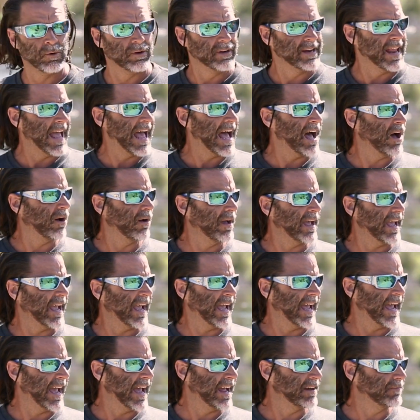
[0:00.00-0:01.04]
we're now
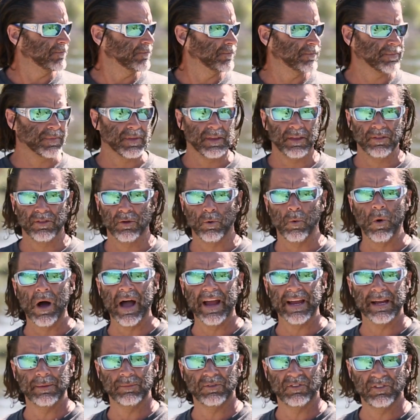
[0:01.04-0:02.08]
at the
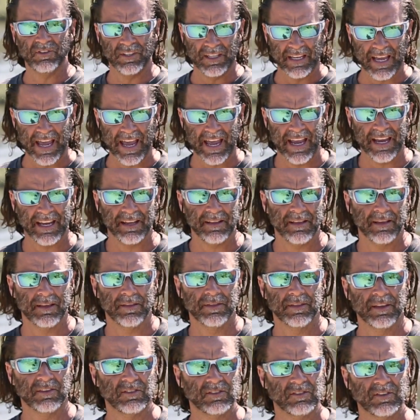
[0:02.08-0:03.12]
YMCA.
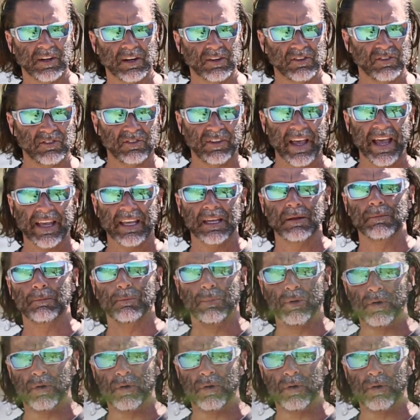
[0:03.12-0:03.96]
This is our second